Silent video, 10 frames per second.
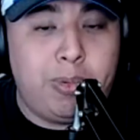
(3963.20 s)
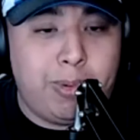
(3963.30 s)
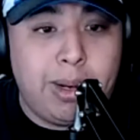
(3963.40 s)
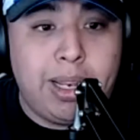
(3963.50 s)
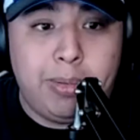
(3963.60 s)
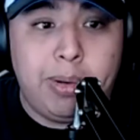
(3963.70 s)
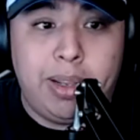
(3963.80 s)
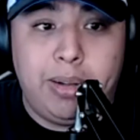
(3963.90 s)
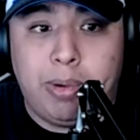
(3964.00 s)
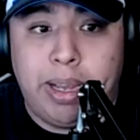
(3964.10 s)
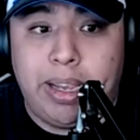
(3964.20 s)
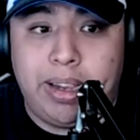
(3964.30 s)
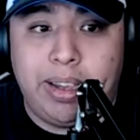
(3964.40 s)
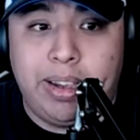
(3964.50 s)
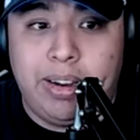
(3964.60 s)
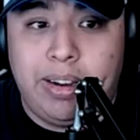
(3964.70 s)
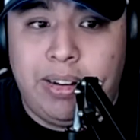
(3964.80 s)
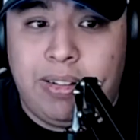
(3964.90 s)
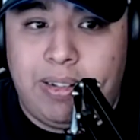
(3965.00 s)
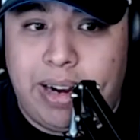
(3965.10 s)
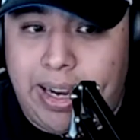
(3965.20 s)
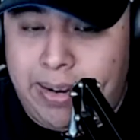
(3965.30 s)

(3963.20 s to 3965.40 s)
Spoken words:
really really quick, right?